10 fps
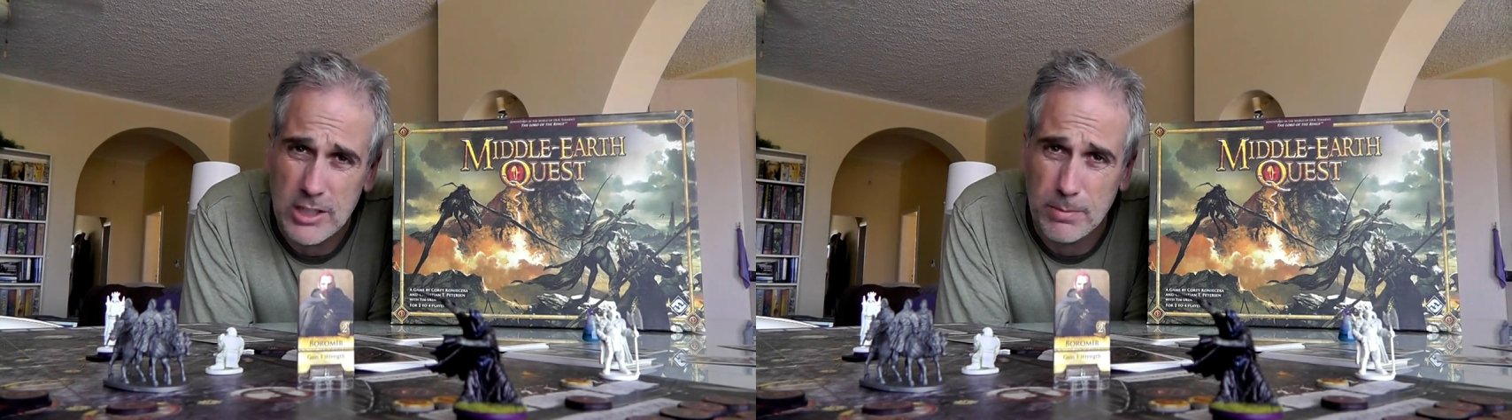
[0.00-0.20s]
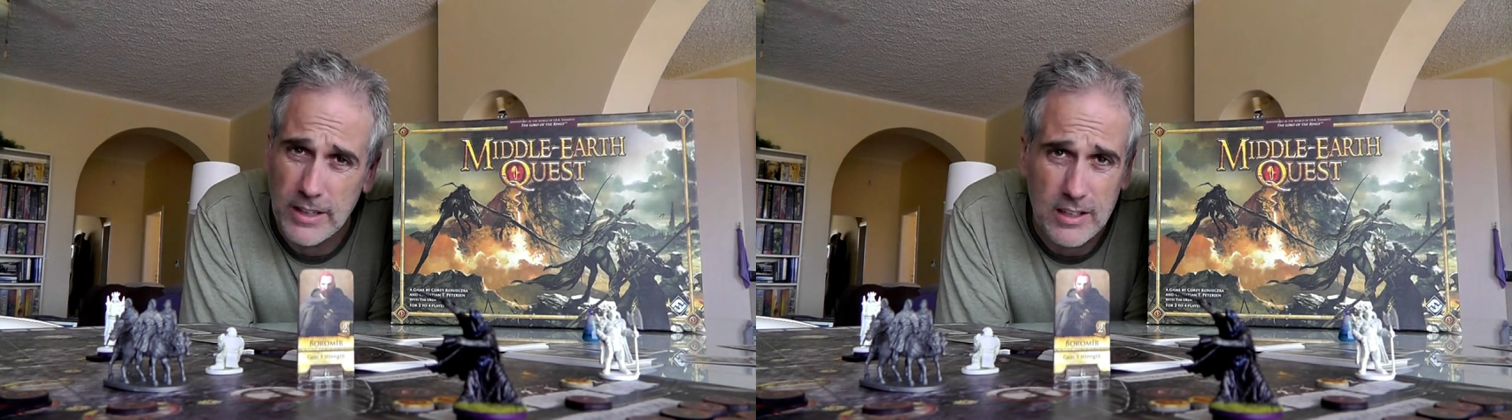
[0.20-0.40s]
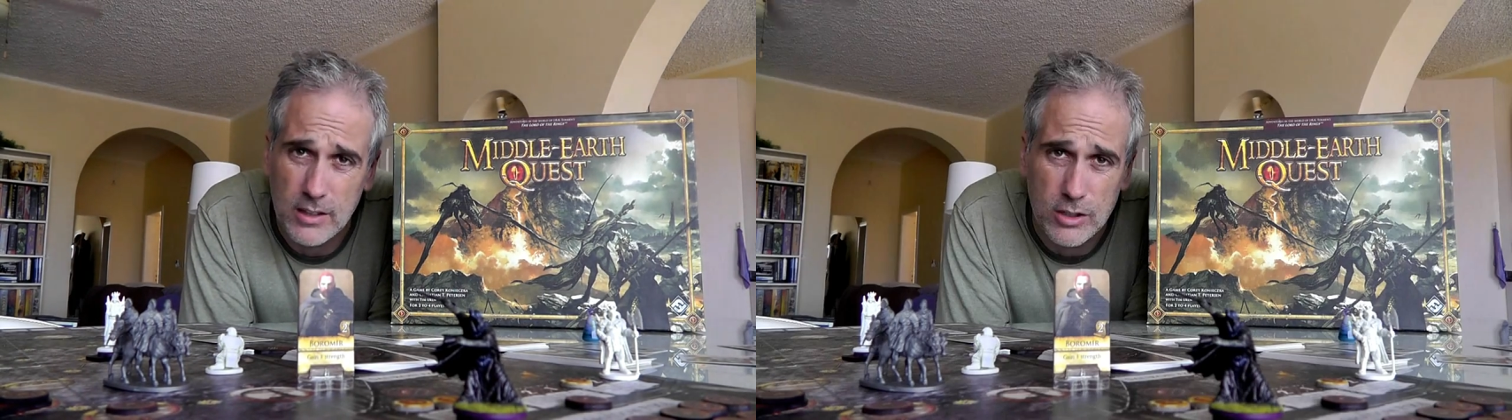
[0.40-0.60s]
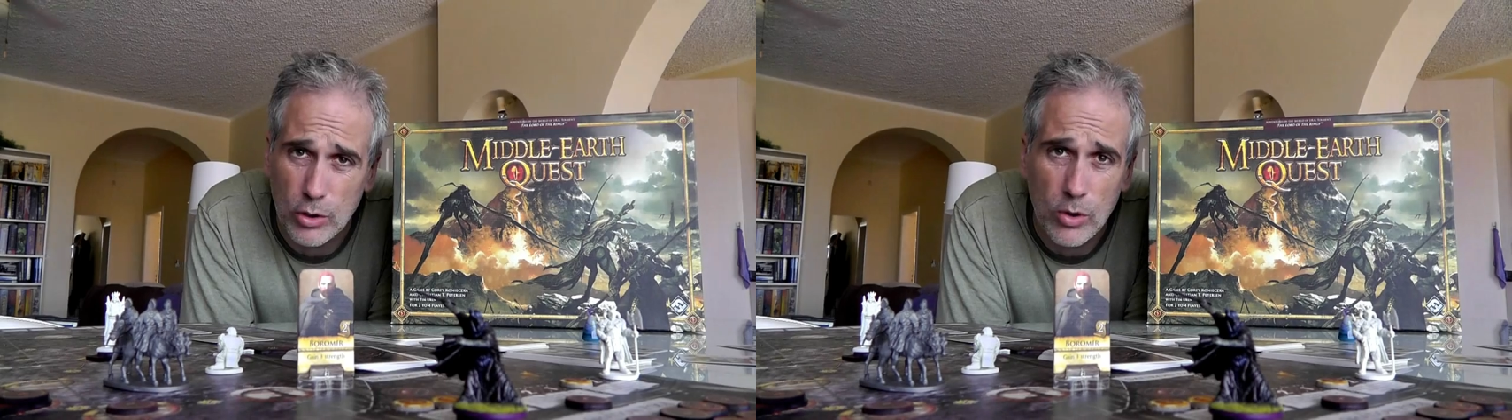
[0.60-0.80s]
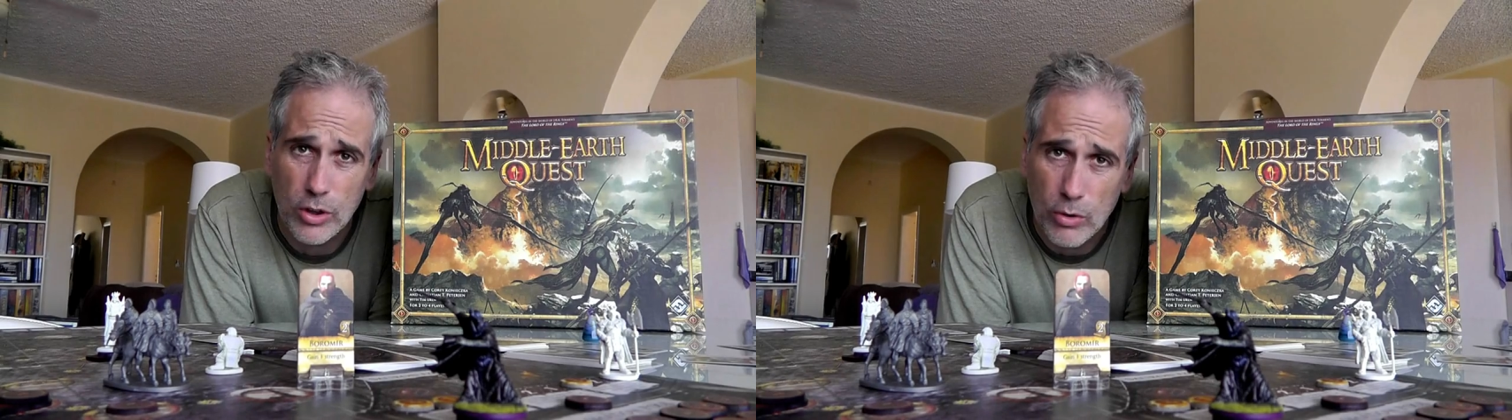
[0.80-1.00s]
we should play
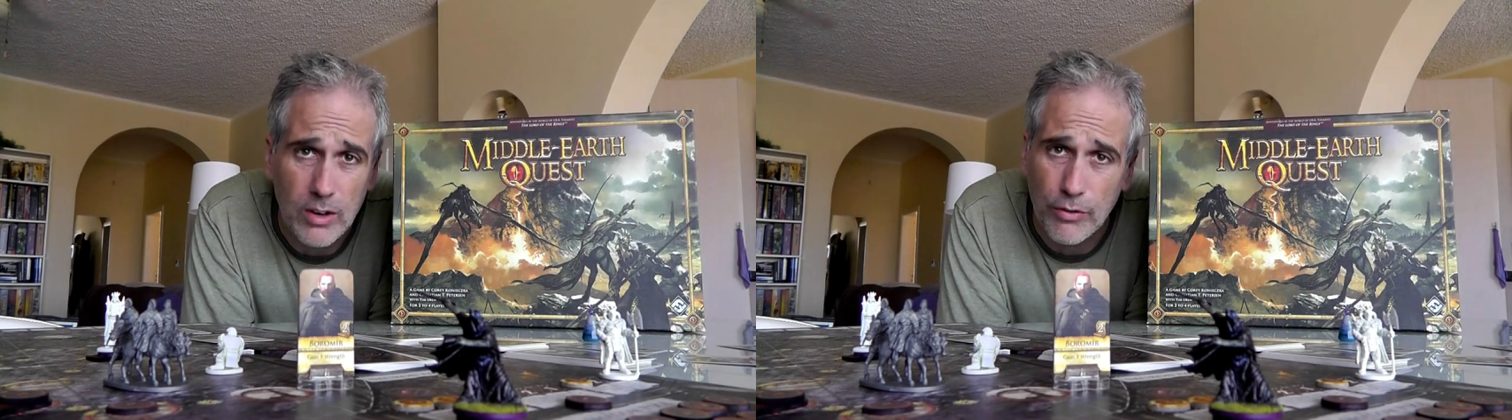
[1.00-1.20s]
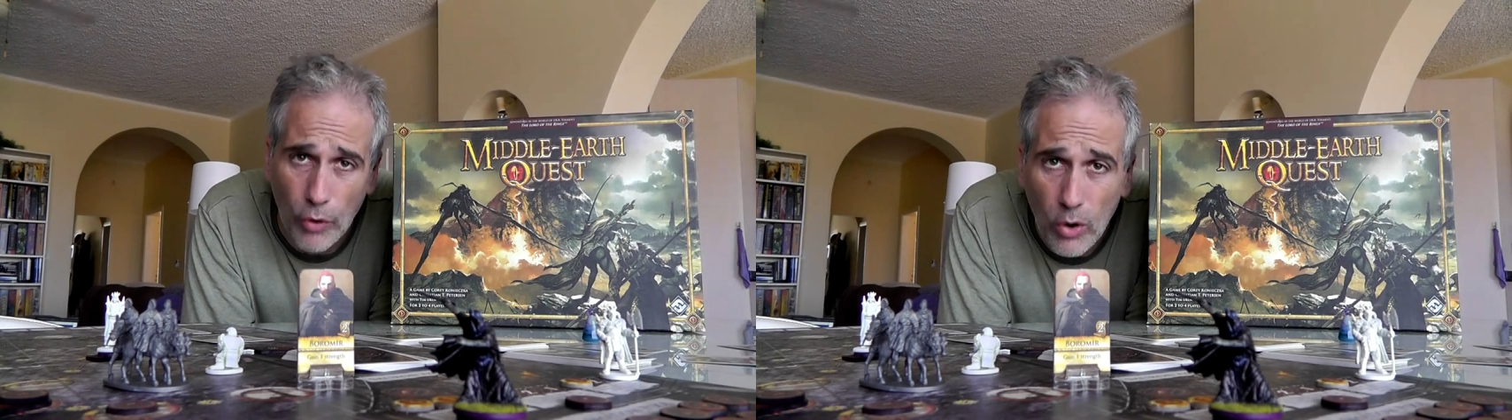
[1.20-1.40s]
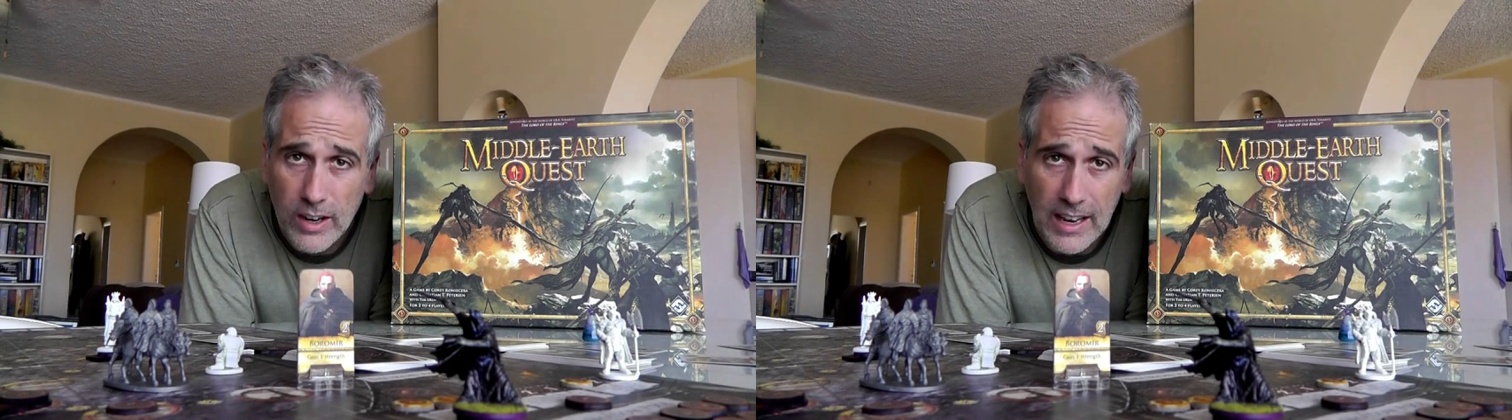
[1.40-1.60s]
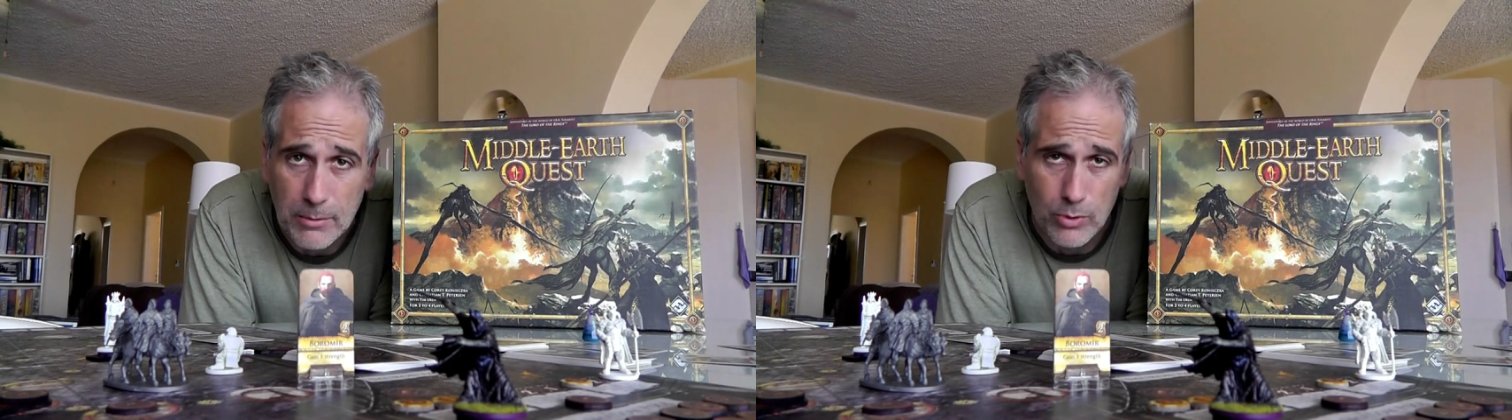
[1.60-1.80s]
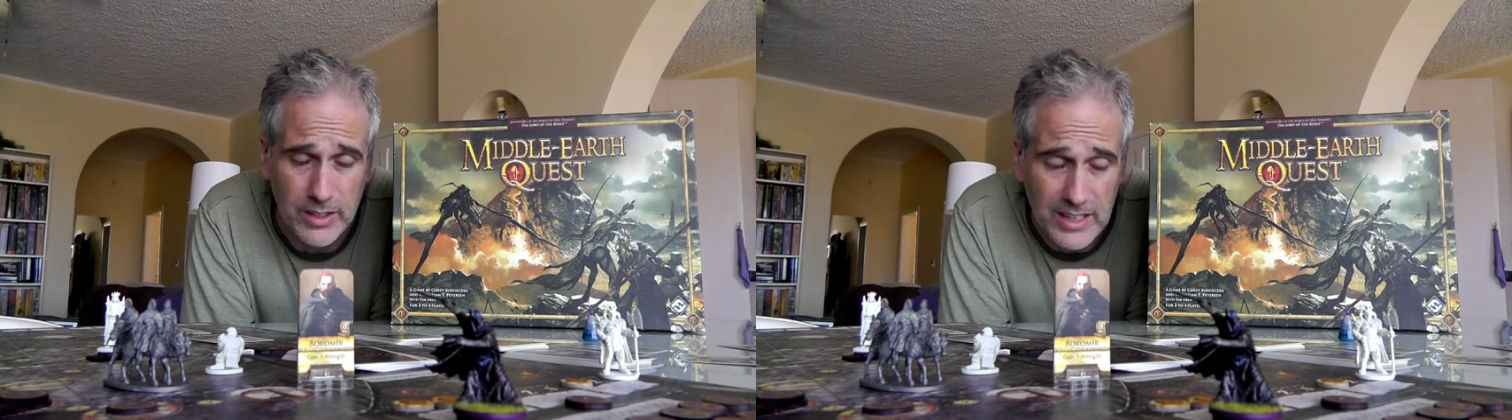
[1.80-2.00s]
two or three or four
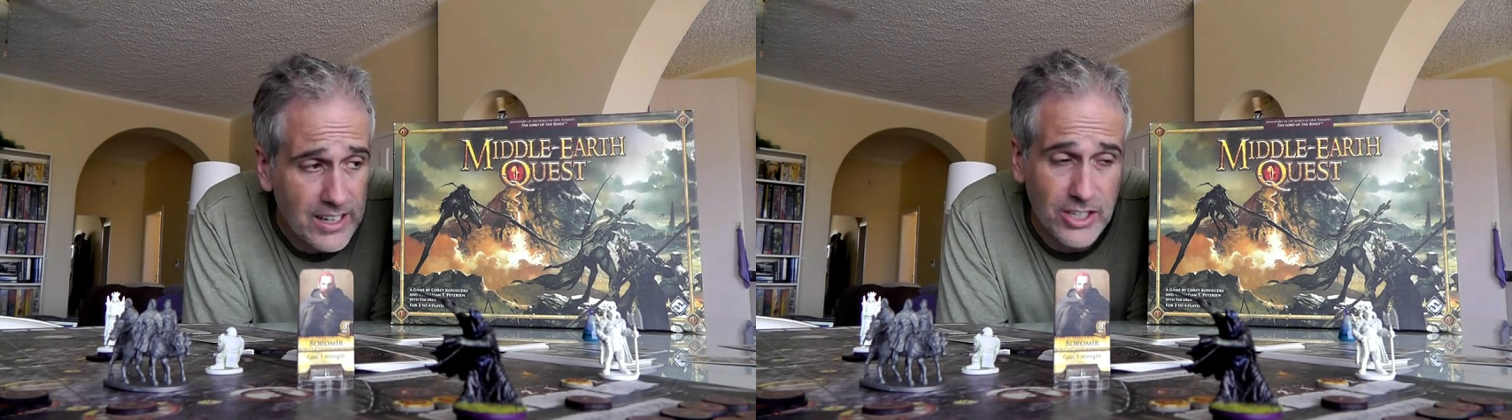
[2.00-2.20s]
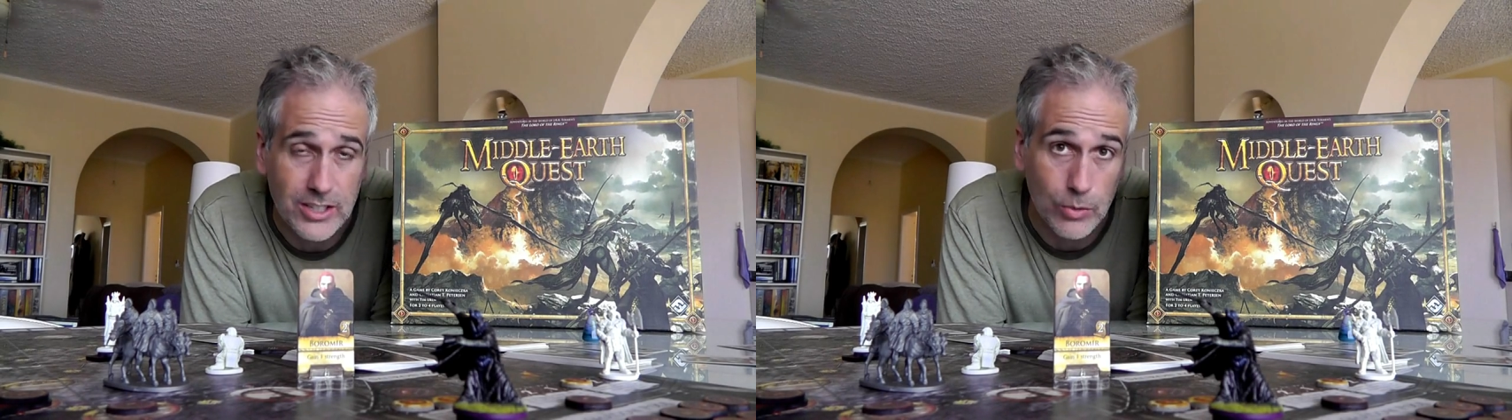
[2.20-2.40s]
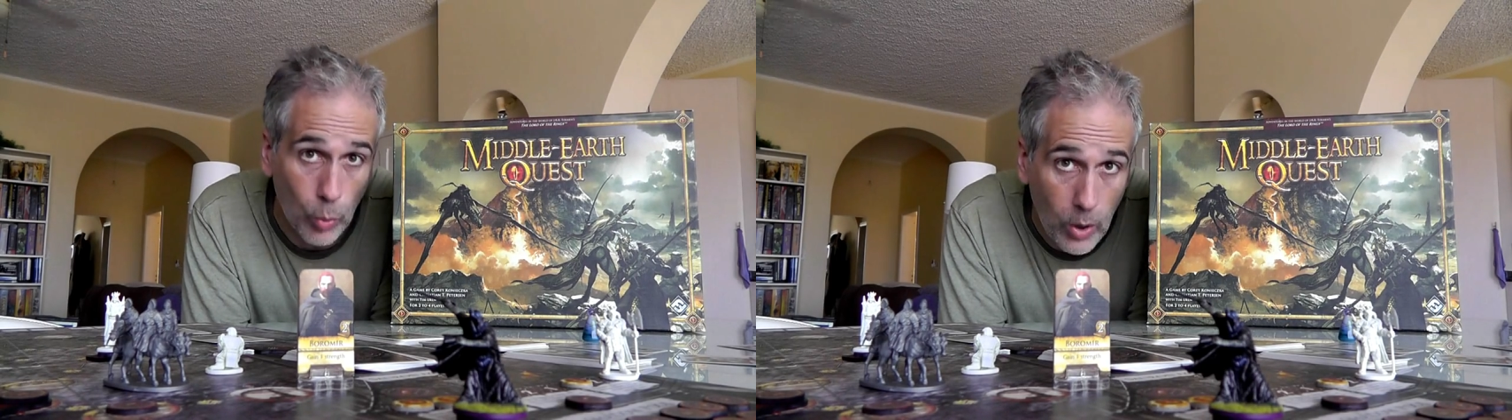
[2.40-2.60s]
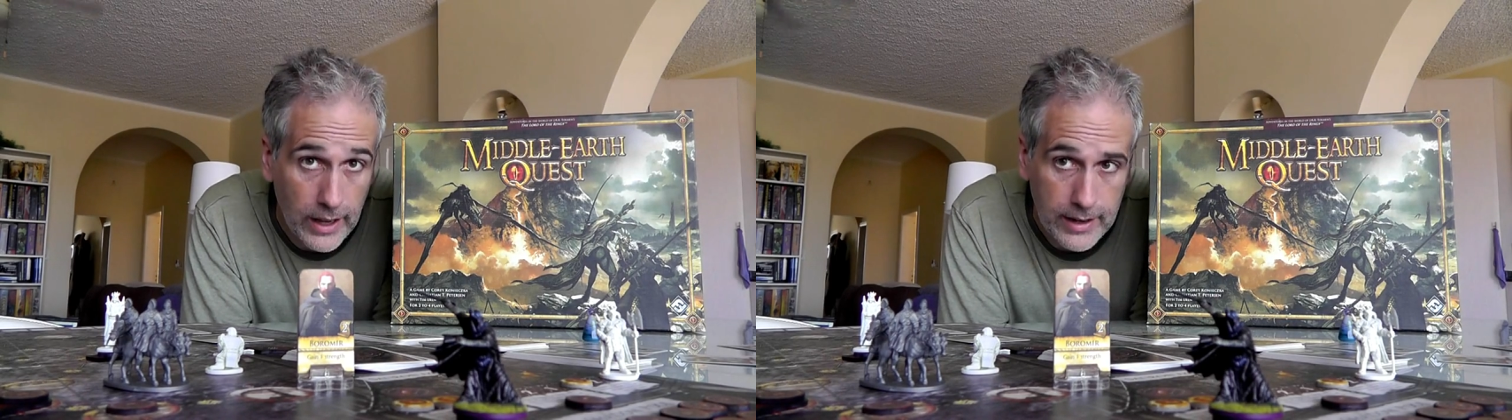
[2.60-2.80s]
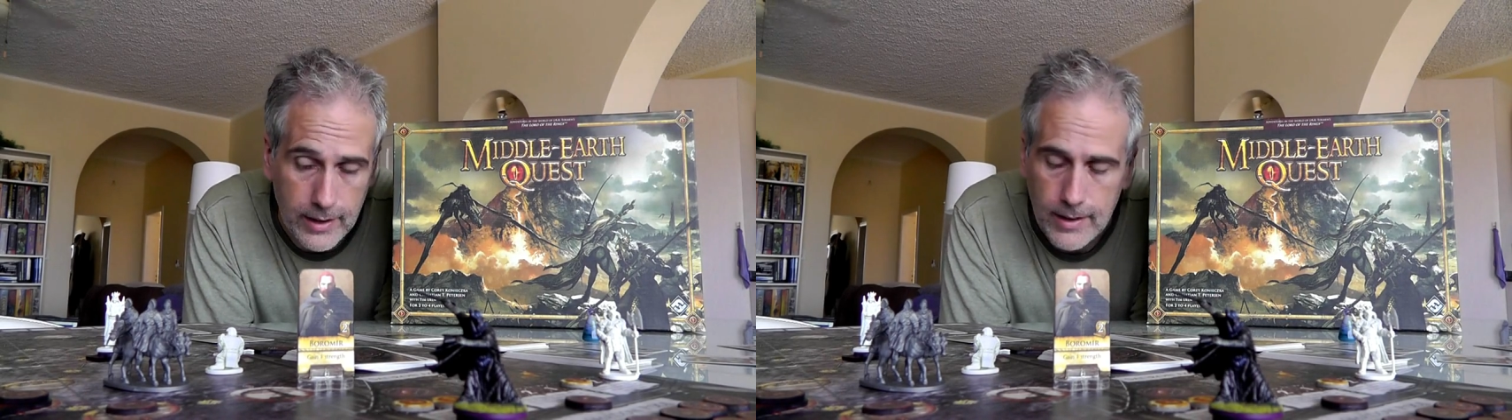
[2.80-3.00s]
games really, not just
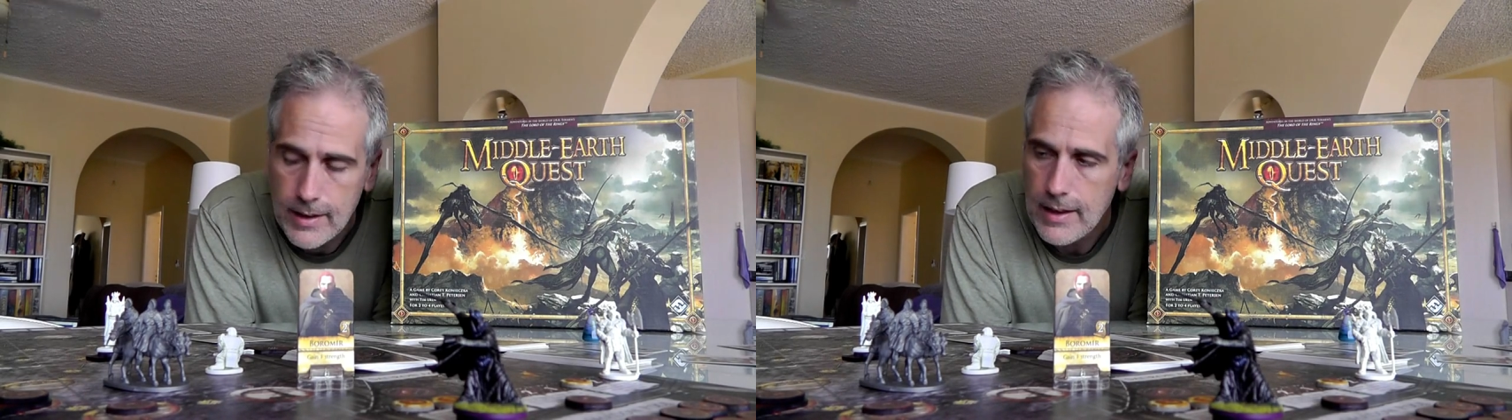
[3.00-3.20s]
one.